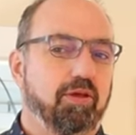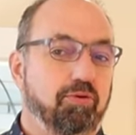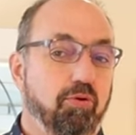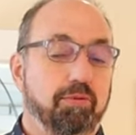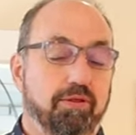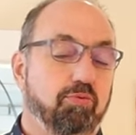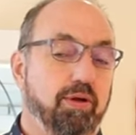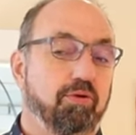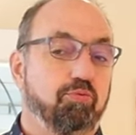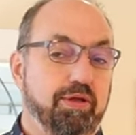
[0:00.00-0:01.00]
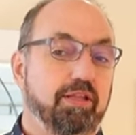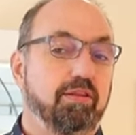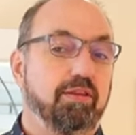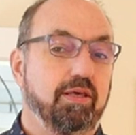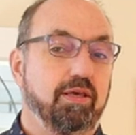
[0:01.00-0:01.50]
And normally it's when I
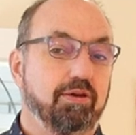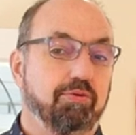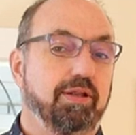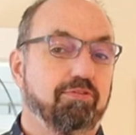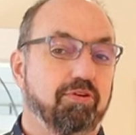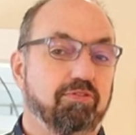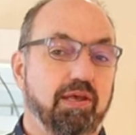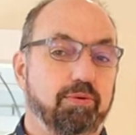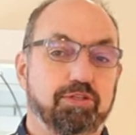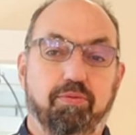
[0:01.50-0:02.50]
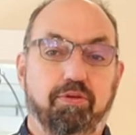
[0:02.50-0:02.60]
read the ingredients in a sandwich.